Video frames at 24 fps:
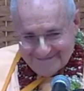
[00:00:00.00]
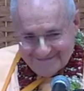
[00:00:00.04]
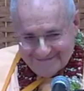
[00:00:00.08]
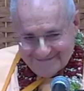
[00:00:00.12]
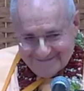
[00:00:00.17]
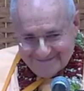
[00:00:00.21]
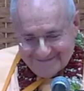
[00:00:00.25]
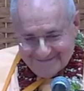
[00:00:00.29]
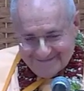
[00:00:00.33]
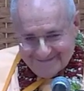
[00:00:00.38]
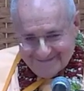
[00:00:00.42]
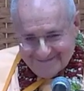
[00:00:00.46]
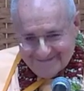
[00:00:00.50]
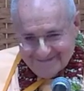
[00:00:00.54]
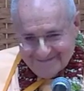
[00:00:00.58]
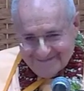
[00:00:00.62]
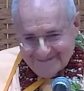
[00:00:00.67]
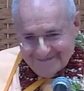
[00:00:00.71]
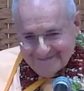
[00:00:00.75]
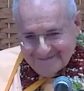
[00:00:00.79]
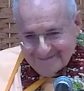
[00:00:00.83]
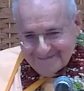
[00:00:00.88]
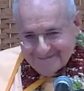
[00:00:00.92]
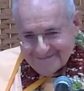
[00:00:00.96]

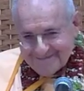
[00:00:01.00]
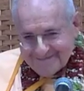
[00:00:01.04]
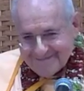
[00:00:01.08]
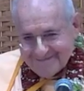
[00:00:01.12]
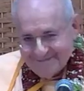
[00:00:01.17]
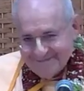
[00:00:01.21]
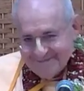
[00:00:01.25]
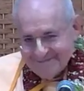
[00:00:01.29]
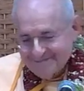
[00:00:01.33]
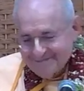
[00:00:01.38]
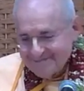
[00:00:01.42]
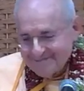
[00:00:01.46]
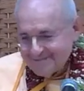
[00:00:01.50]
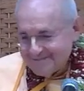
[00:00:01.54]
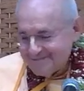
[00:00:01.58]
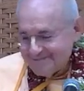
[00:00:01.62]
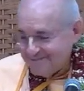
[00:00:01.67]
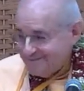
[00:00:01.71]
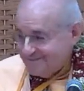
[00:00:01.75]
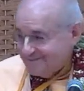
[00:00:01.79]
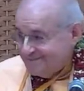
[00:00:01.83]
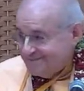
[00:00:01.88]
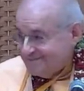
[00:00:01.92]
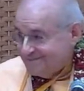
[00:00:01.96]

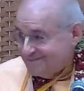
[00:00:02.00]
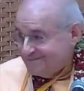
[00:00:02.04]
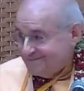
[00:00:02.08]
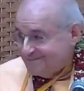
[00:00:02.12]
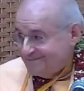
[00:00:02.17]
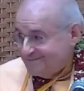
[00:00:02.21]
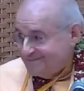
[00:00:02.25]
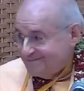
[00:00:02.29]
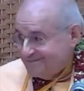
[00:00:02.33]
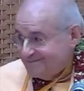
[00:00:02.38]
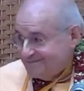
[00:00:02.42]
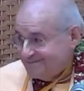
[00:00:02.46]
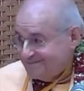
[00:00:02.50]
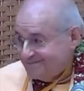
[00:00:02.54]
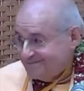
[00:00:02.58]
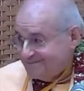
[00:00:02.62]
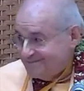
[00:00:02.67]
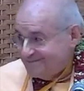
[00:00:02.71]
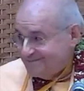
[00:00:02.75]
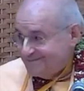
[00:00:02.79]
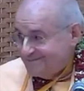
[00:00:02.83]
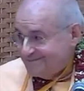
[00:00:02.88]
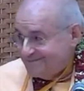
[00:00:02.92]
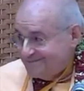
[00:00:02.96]

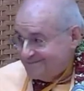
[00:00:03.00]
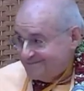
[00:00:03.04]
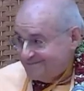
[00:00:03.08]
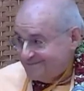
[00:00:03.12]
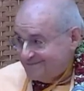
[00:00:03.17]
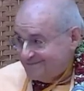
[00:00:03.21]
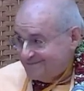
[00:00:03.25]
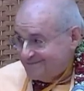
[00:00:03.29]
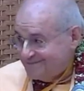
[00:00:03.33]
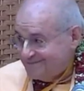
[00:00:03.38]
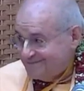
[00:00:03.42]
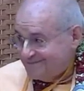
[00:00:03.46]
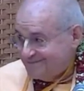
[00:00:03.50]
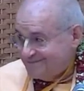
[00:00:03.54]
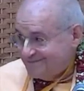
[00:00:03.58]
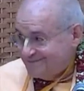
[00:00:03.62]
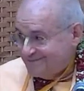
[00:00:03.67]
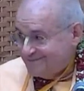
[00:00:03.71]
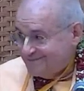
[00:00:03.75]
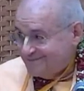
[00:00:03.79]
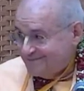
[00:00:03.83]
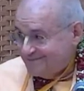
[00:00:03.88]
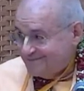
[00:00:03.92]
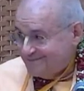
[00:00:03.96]

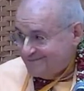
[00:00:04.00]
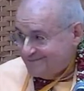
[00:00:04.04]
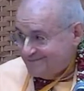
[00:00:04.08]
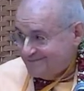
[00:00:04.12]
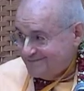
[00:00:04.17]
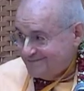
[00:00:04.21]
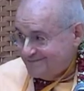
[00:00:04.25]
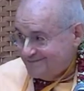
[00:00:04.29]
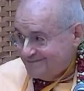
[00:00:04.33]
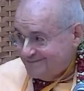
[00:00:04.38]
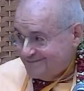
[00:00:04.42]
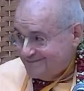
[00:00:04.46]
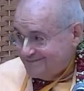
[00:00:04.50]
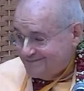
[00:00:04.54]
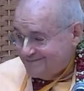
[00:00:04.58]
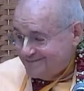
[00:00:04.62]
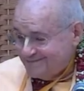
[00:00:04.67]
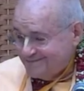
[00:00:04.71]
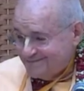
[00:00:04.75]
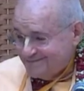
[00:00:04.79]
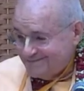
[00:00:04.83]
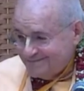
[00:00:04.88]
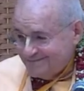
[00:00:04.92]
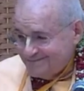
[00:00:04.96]

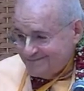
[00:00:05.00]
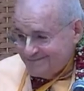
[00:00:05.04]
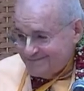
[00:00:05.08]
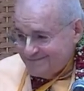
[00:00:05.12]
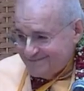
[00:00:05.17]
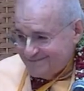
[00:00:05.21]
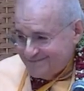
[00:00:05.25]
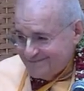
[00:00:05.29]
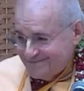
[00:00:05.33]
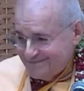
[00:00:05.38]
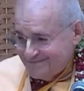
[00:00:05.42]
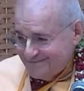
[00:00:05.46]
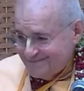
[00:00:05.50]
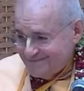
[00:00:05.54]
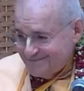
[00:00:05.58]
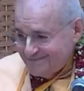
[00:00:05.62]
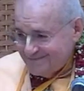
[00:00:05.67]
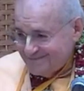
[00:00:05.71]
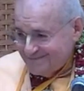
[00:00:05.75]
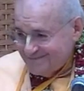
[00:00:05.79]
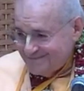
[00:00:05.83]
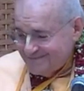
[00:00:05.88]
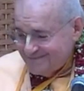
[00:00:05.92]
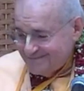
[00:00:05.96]

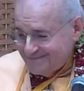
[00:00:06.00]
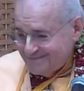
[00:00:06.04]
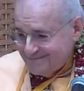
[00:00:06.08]
[no speech]